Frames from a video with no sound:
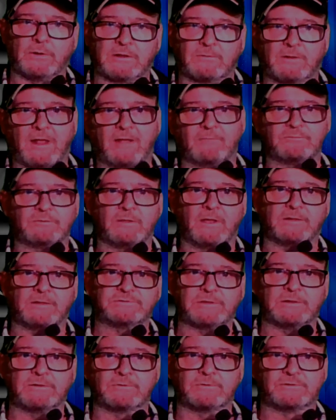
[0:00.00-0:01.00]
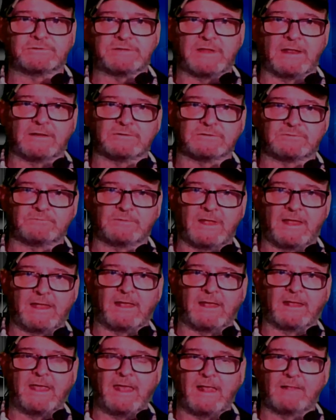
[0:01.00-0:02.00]
crap flying Senator Sanders'
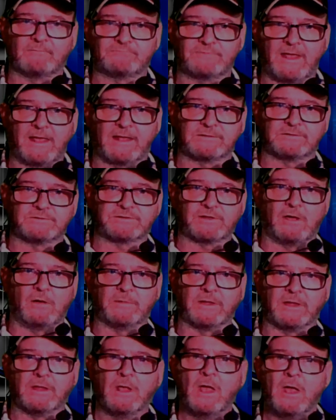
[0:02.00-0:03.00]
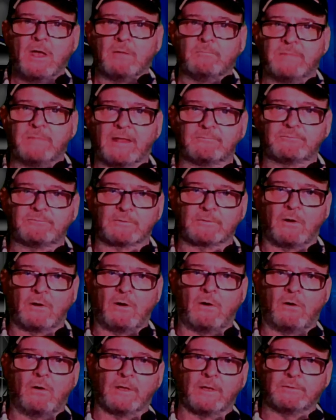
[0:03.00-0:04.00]
flag to tell me med for
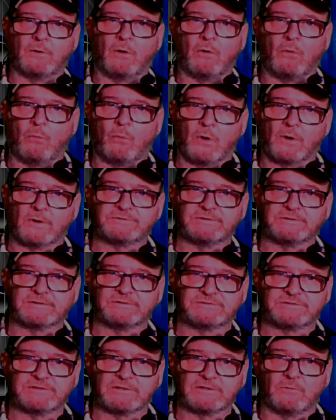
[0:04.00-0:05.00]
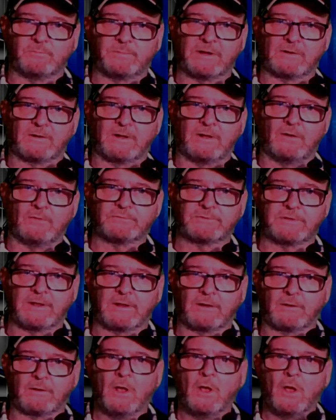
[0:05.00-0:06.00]
all and whole Washington single-payer health
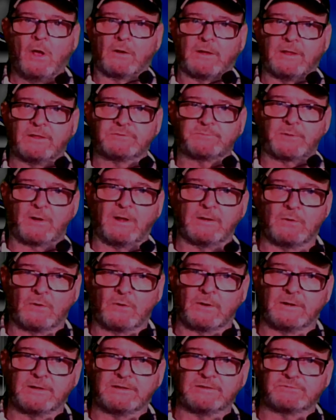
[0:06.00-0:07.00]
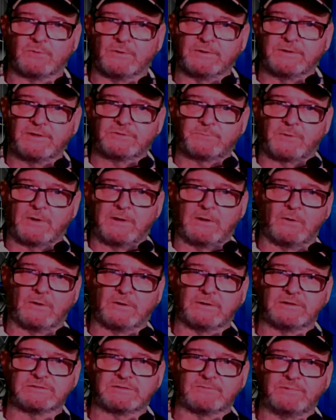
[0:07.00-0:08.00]
care are his priorities, when his
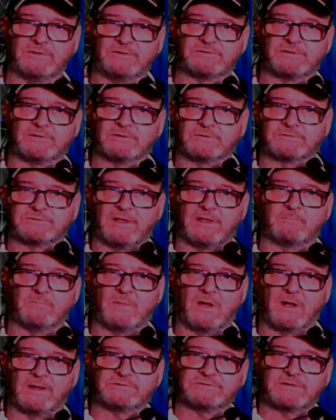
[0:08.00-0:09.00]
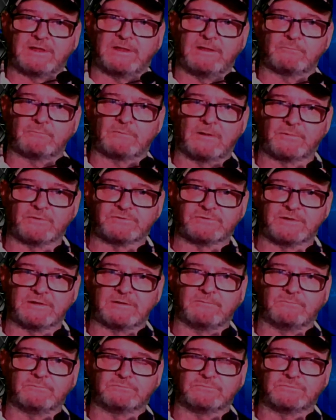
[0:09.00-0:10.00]
priorities, if he's going to take my state
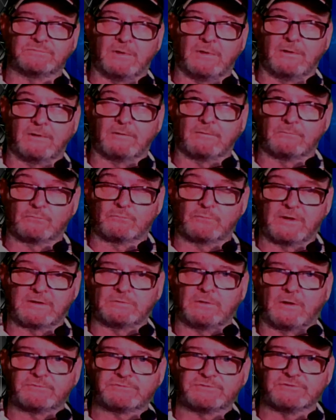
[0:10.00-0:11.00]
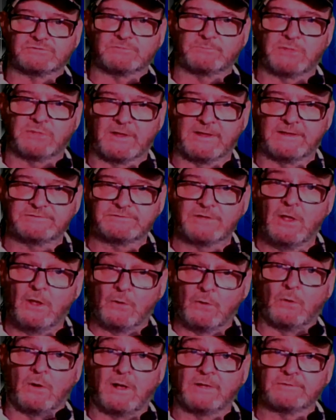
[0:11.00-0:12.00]
representative Rick Larson's place,
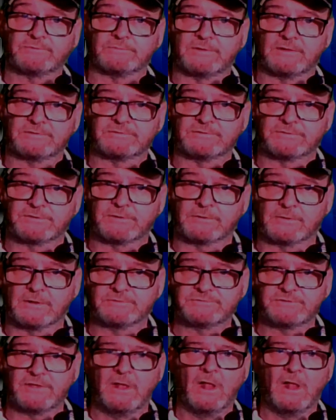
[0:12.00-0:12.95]
who also doesn't hear us,